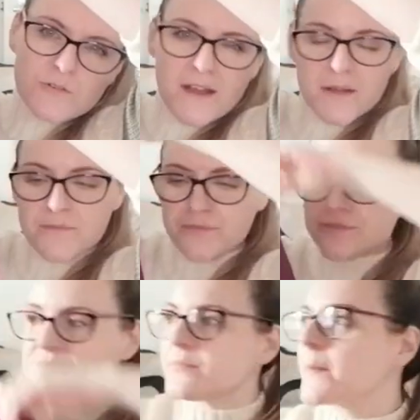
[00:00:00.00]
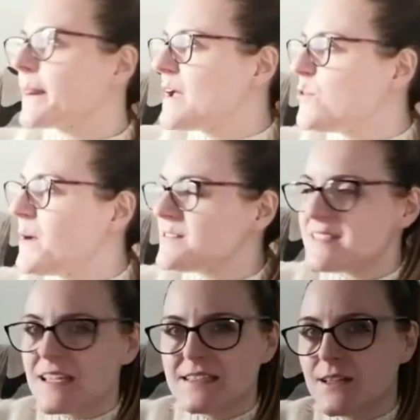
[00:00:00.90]
I think for
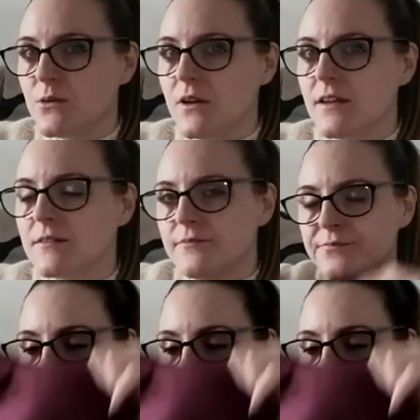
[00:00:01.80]
about 60 quid.